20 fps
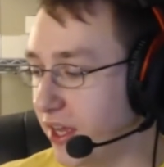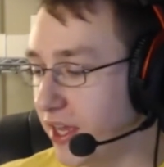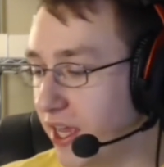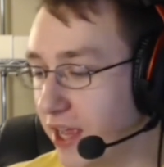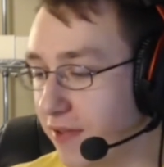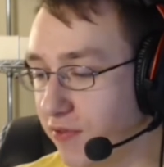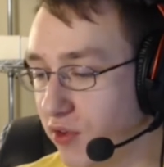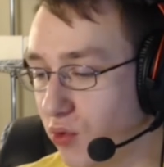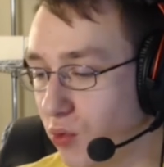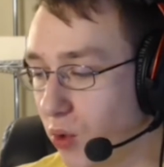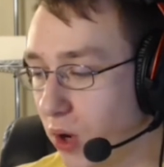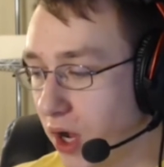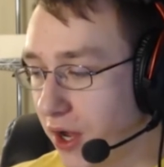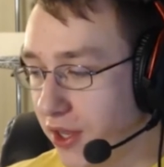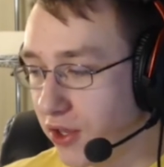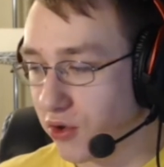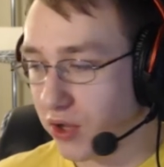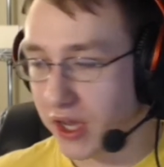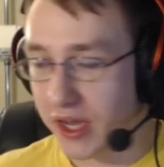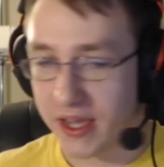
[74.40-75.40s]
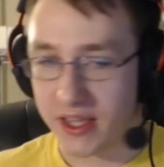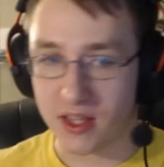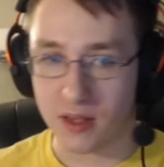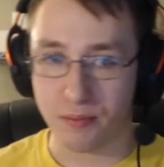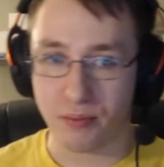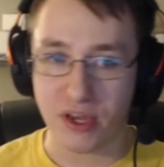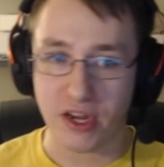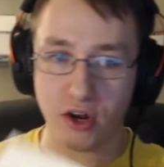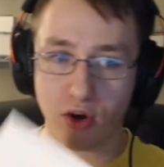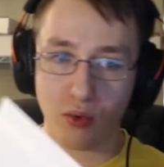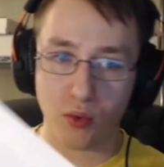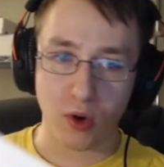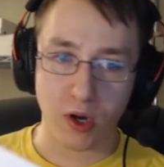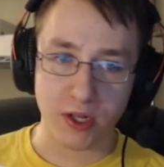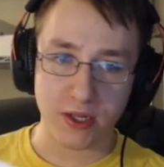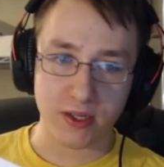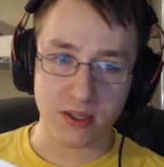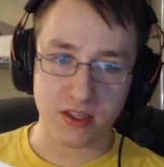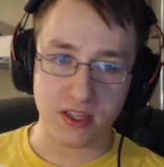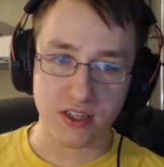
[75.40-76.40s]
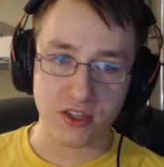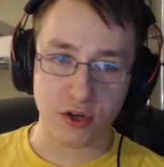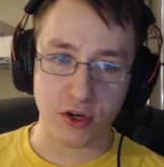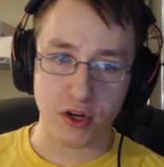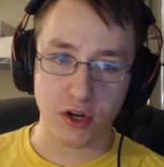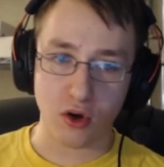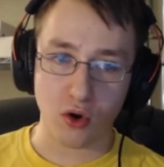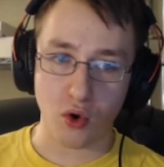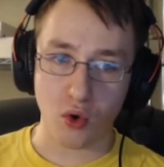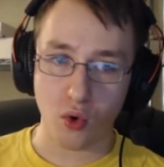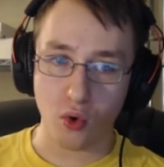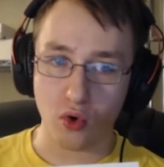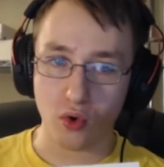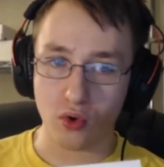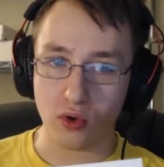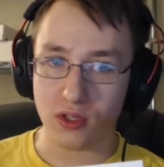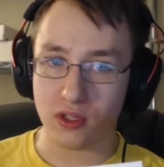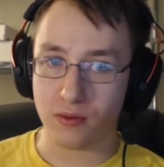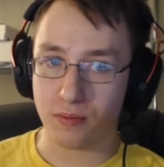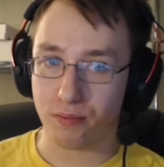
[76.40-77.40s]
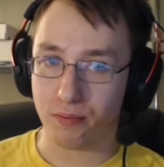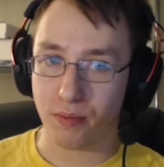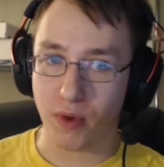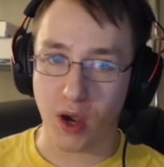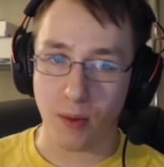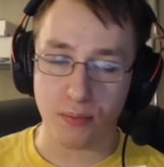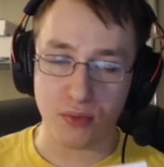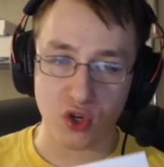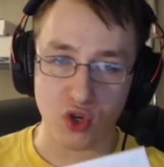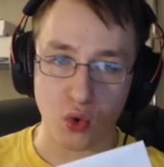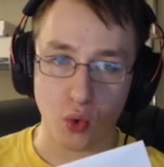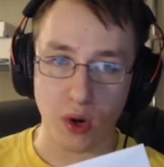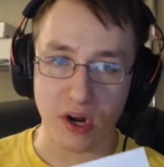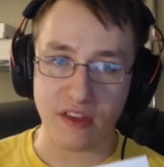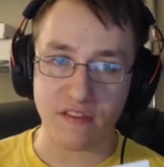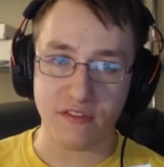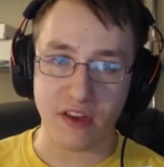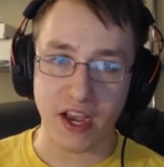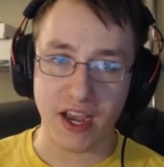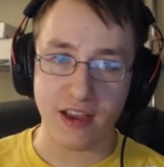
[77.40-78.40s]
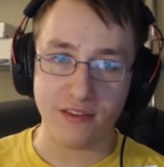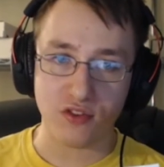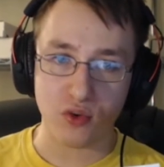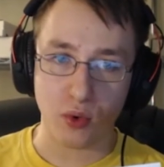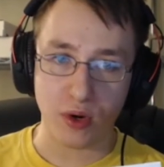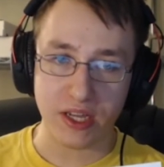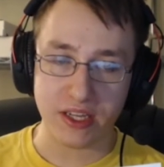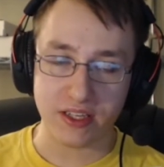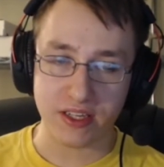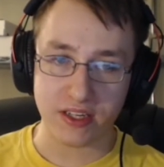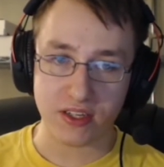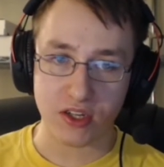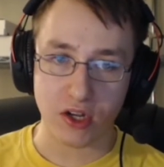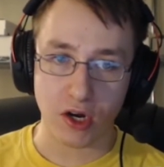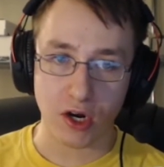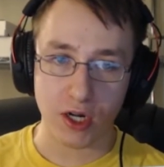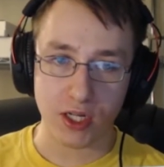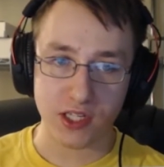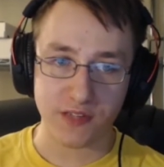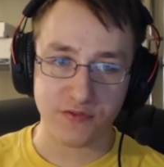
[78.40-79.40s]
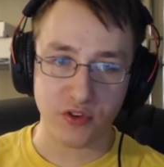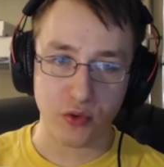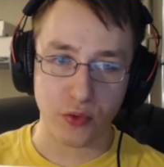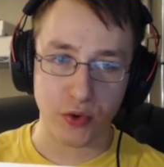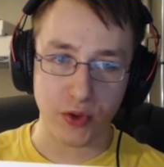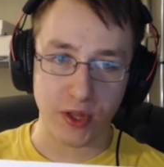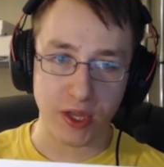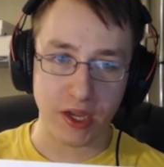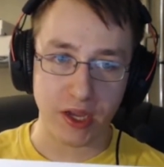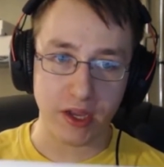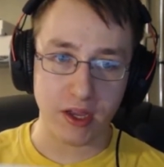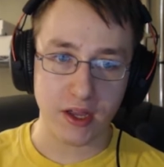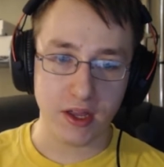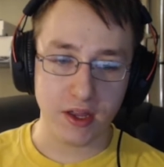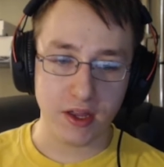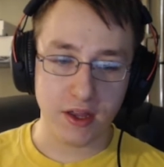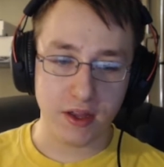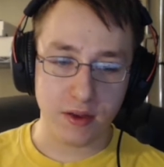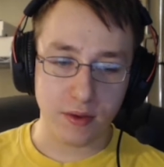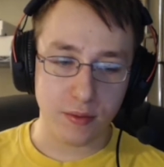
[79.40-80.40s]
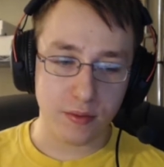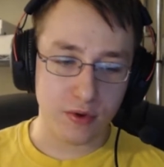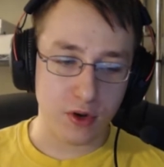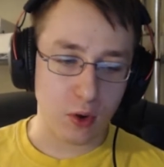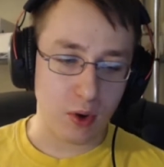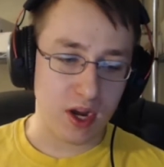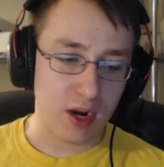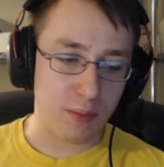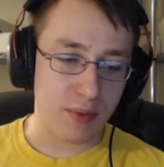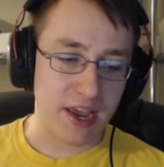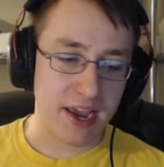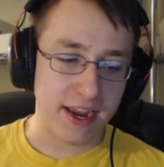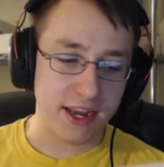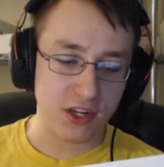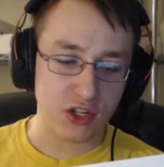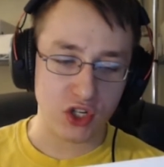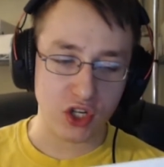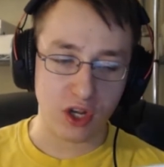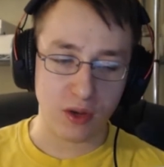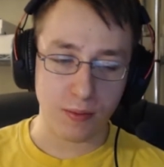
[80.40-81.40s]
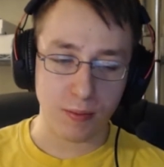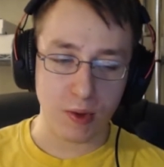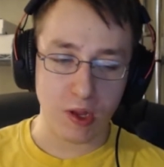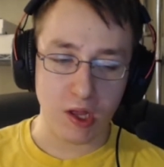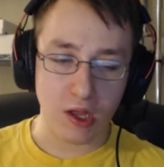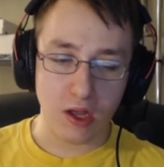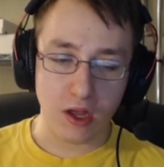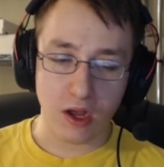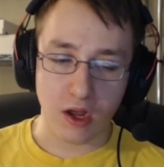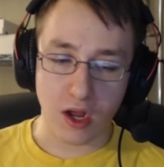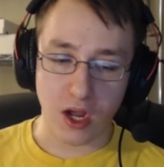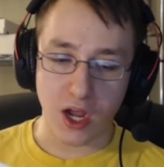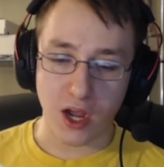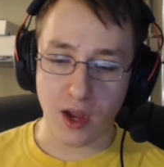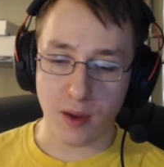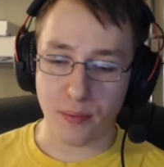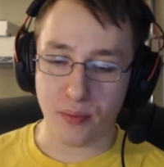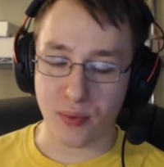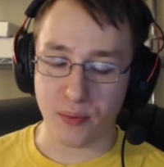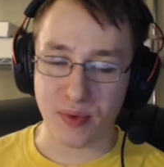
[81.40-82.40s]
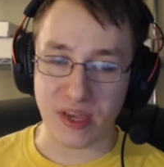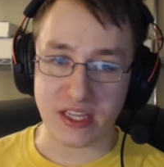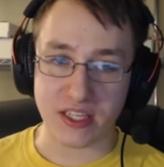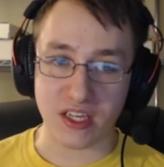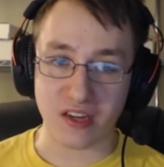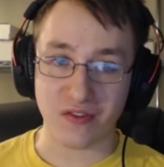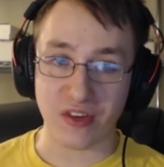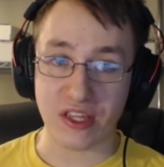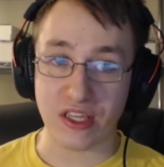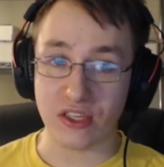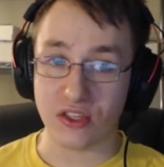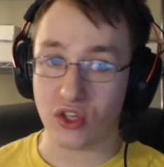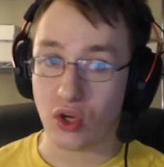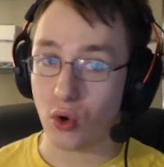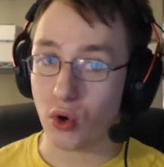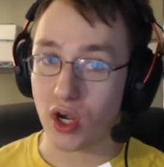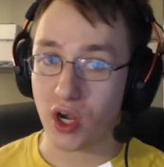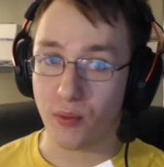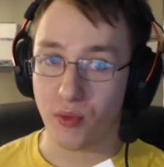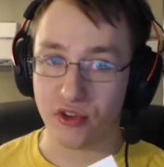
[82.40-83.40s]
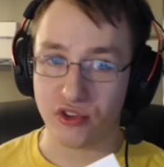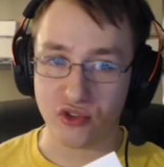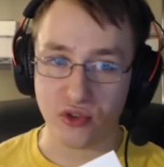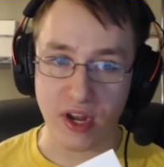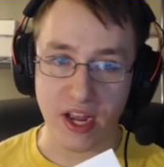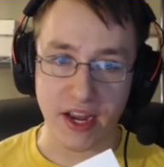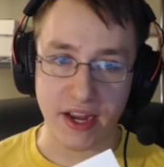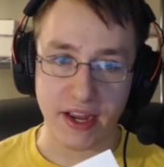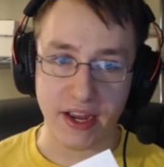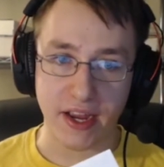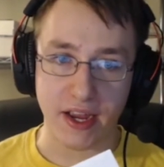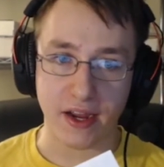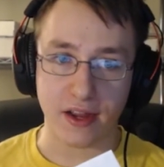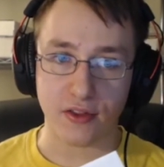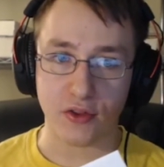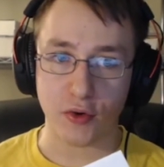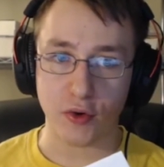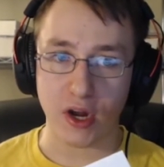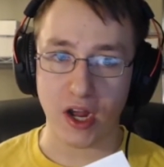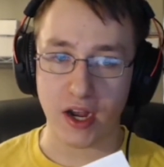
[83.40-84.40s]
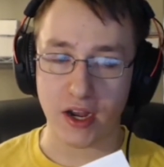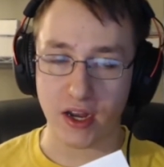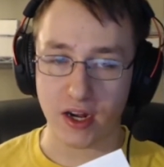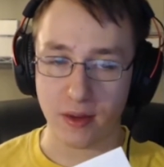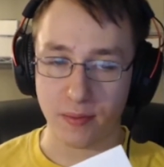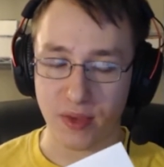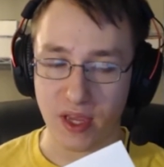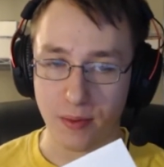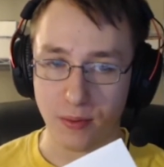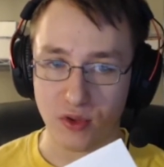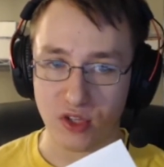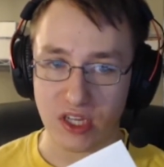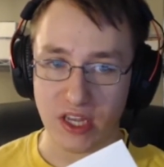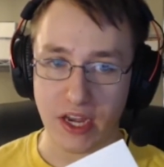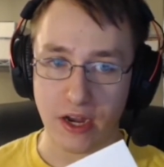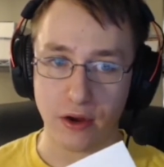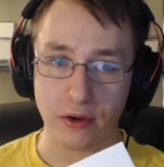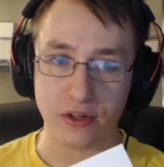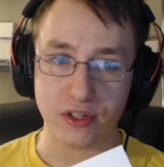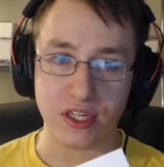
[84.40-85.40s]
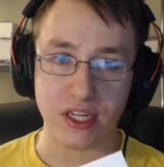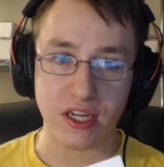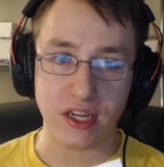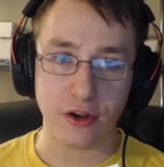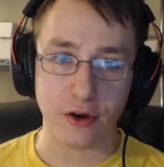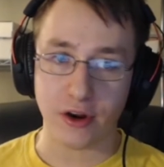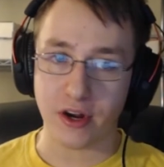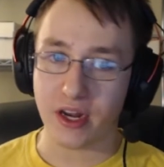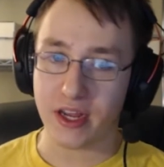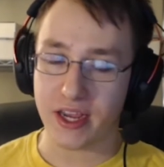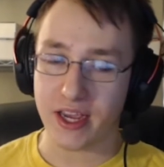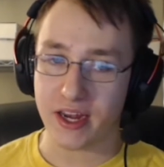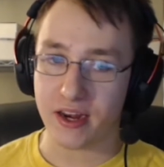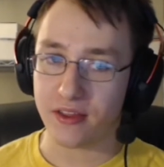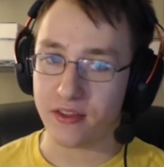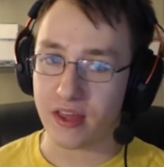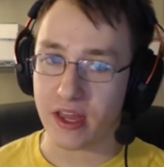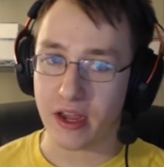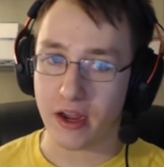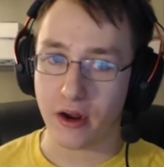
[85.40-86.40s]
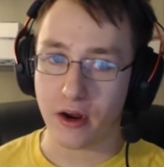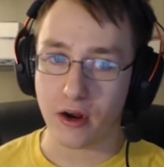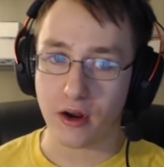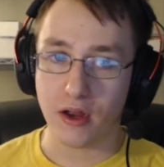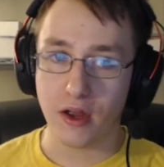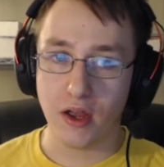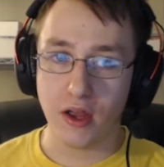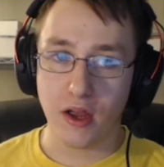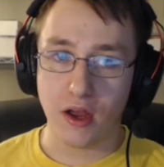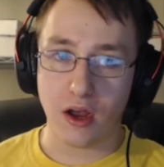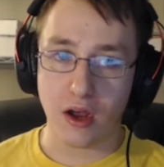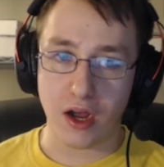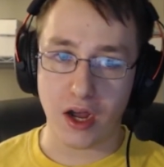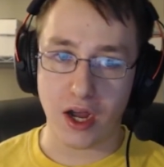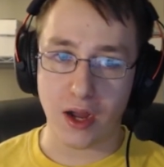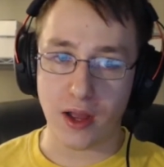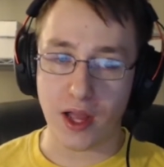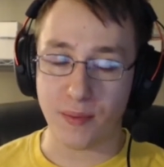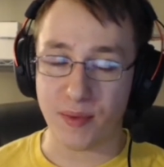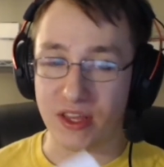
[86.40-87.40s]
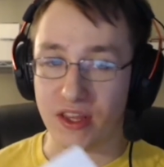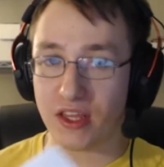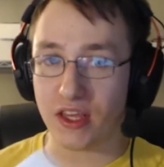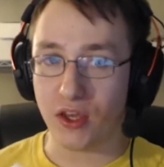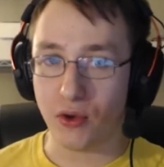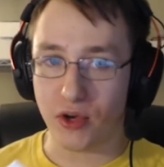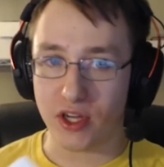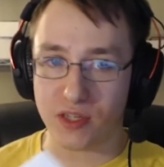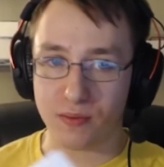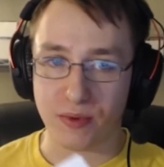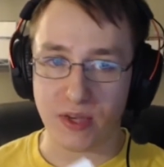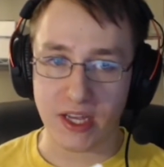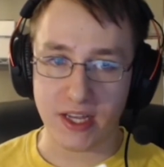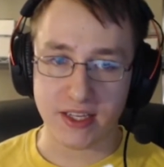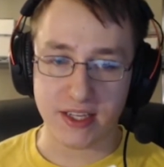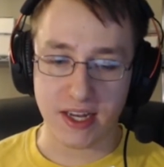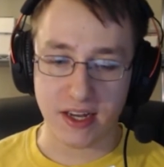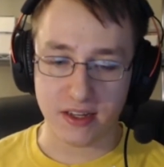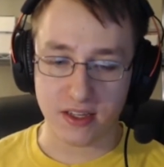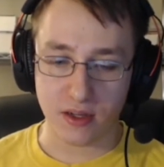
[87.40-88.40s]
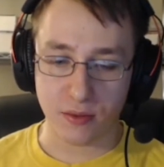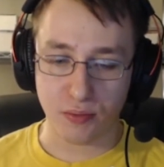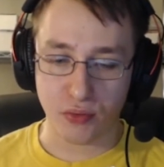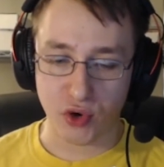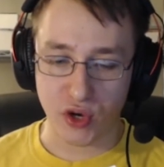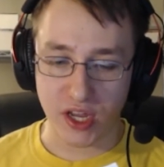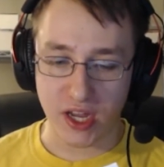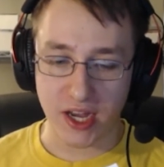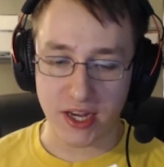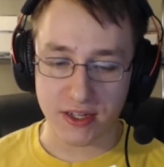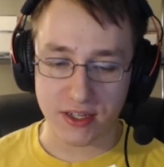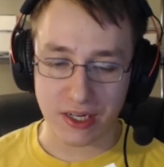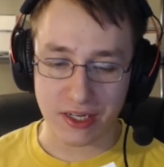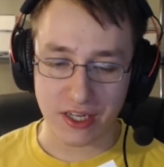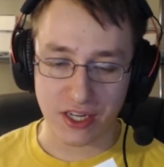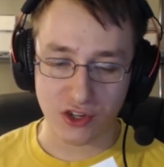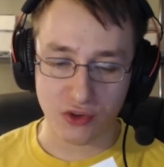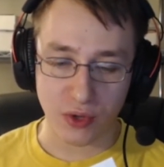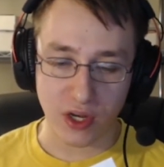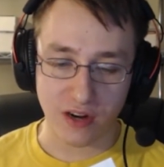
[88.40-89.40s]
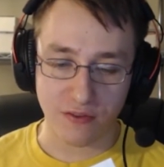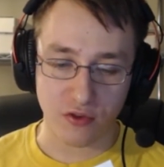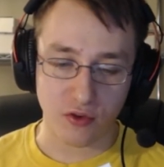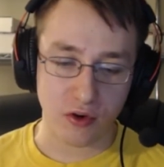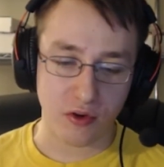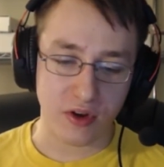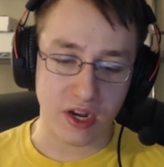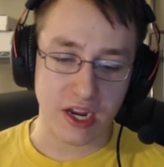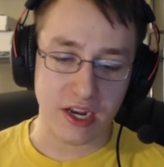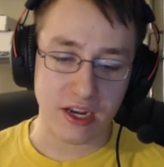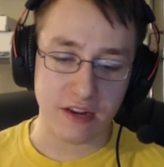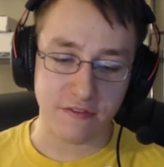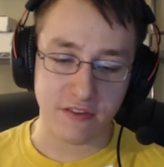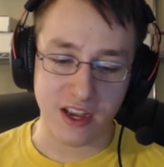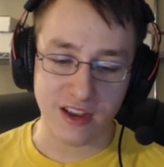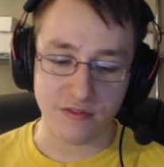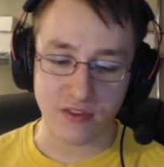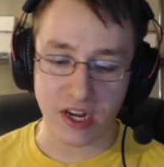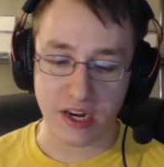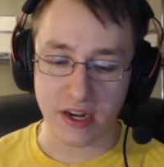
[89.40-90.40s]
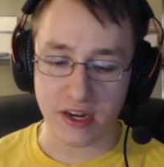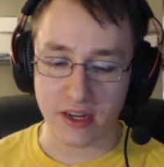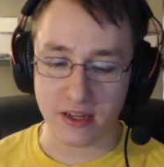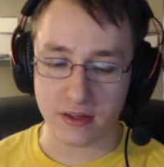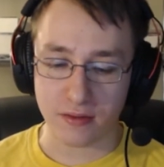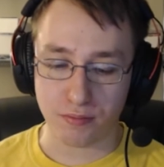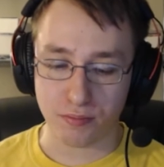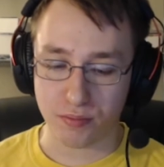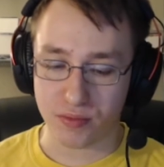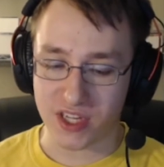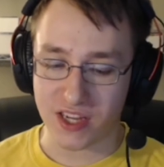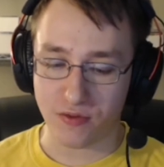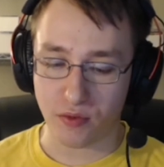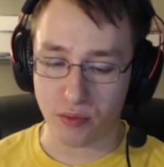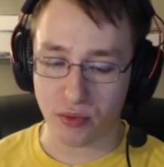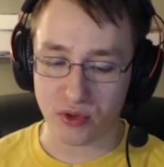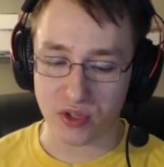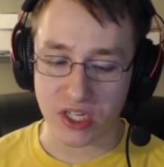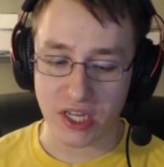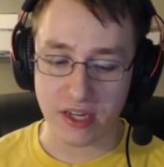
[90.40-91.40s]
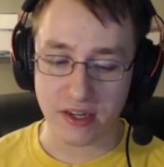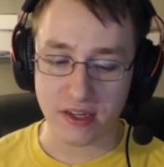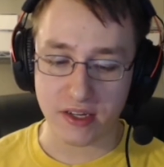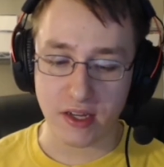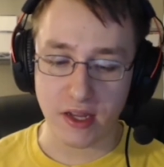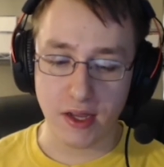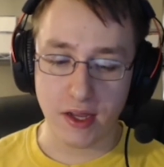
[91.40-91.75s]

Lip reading: If you want, you can get the bigger ones. These are going to hold up to 25, 26 cards if you really know how to package them. But basically, these don't come with tracking. They're not going to be able to guarantee you're going to get it there. I mean, the USPS has a pretty high success rate of around 95, 97%.